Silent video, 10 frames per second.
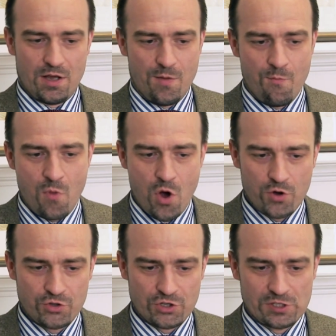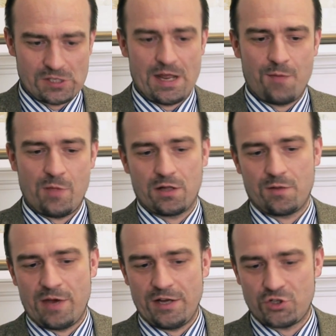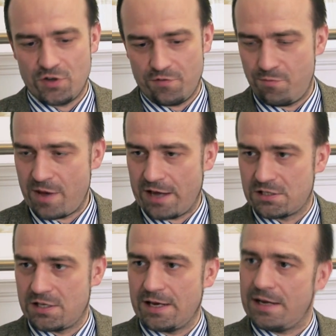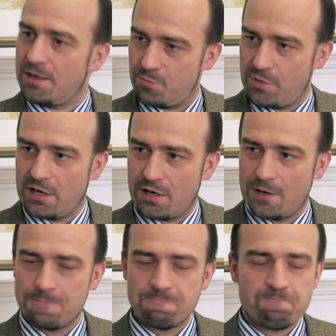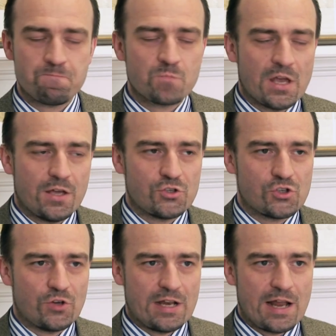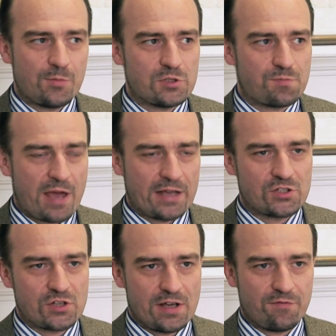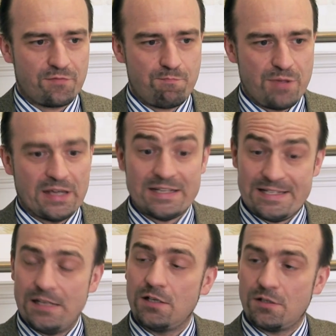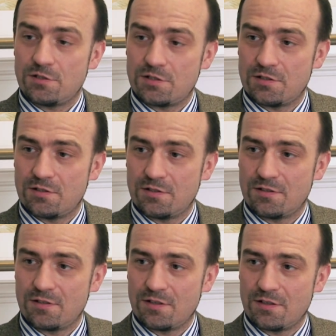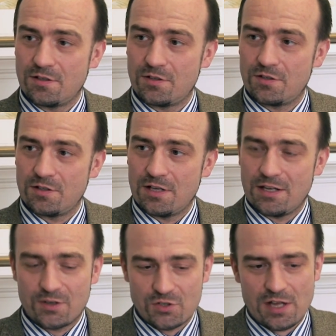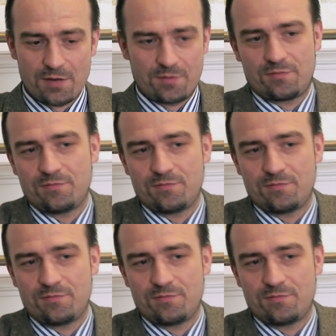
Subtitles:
mergers and amalgamation of banks, they're getting bigger. So it enables banks to have bigger deals, because that